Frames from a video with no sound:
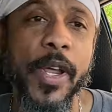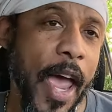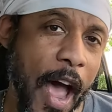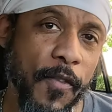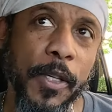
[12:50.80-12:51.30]
we
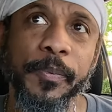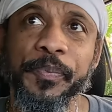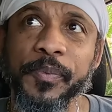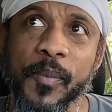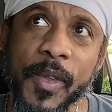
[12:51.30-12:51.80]
have them,
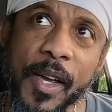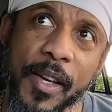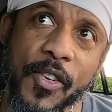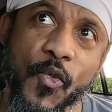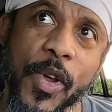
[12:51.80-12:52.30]

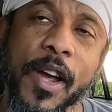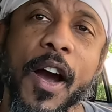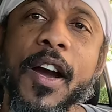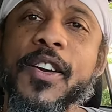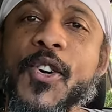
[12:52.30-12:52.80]
we
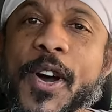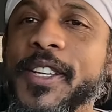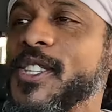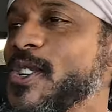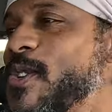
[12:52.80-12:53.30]
are
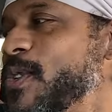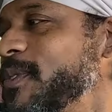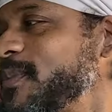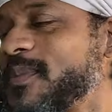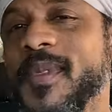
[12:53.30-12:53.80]
going to
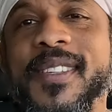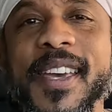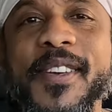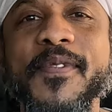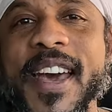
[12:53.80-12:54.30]

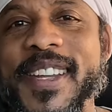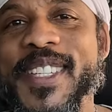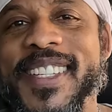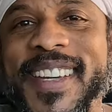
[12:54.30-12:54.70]
take advantage